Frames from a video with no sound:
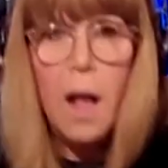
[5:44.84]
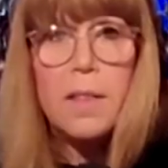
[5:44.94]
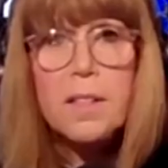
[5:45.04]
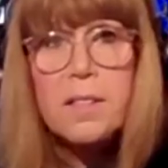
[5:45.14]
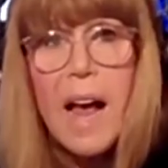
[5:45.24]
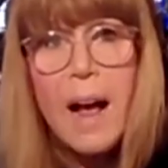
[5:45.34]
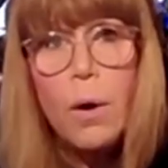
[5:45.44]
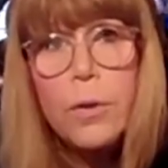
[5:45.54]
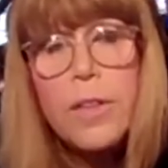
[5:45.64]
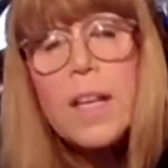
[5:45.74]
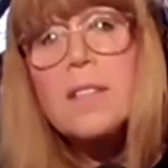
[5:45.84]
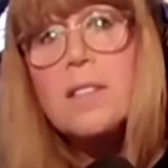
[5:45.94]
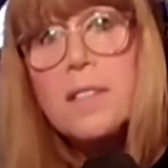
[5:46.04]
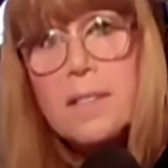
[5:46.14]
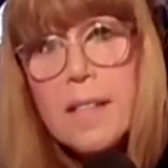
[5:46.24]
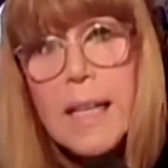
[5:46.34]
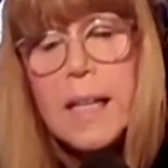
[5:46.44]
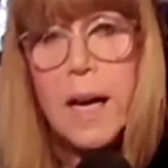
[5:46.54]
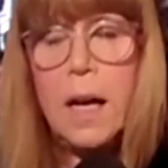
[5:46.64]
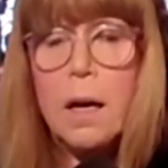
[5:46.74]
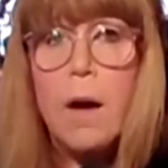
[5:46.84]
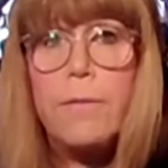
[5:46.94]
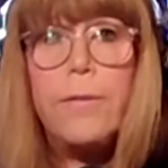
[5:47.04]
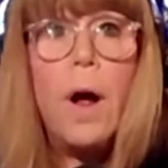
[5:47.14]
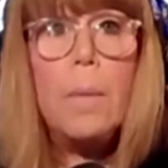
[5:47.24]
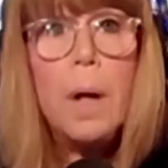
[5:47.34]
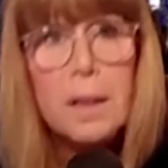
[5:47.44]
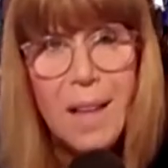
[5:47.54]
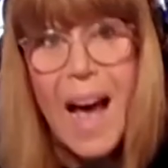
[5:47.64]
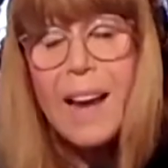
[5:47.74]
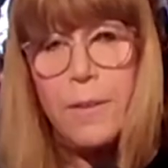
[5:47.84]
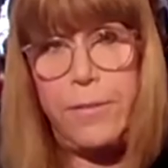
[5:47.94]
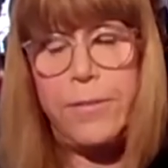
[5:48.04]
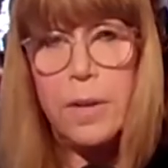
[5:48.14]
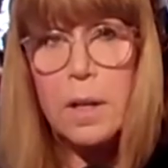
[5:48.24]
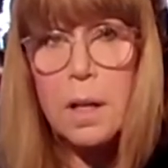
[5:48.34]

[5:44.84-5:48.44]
The South is seceding from life.